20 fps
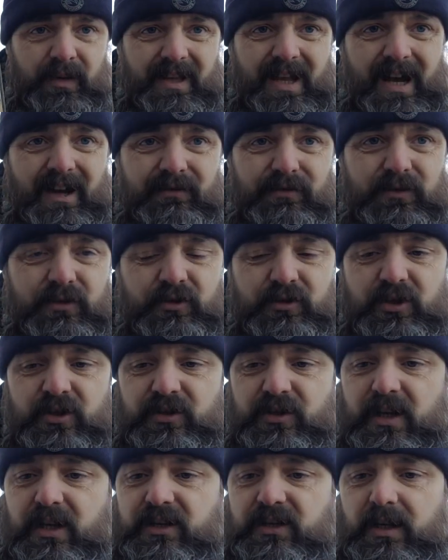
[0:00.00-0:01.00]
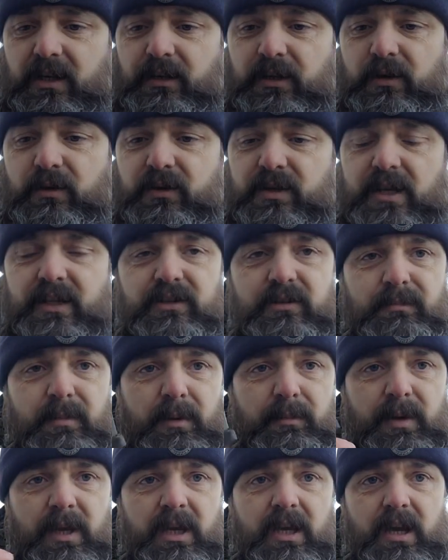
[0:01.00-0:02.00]
knife such as this. I use that to my
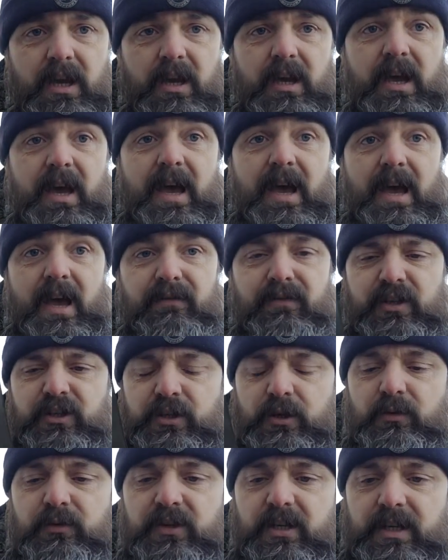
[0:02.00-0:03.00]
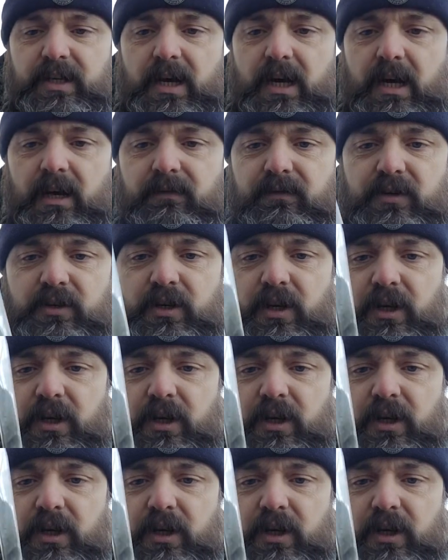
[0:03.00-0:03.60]
big heavy duty knives